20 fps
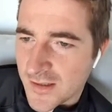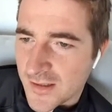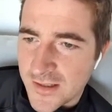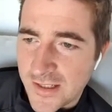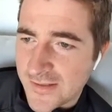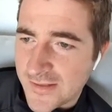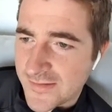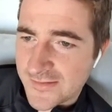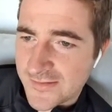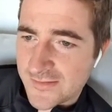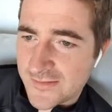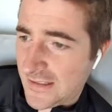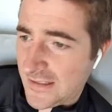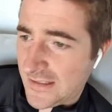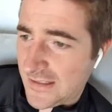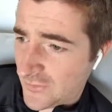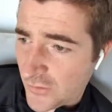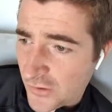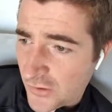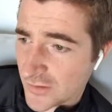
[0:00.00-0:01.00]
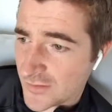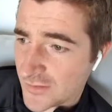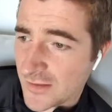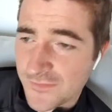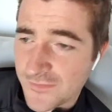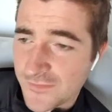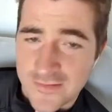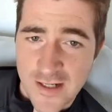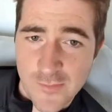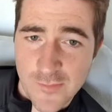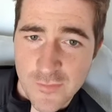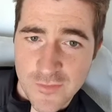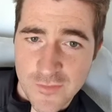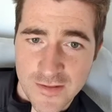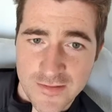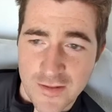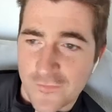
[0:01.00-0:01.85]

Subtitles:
he's doing good stuff in table tennis.